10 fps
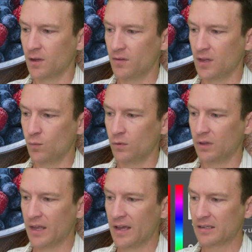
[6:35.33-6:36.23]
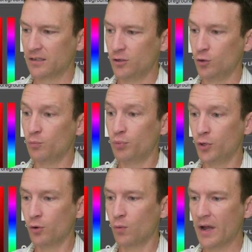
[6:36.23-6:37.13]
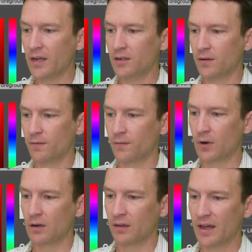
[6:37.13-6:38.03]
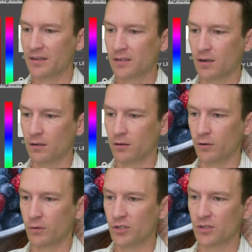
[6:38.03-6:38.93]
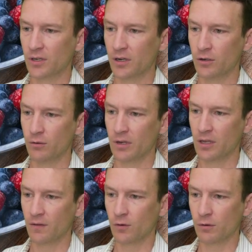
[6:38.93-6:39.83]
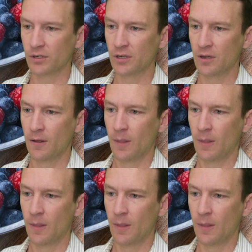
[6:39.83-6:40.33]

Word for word: And then we'll lastly do pure white for our last color, which isn't going to do anything, of course.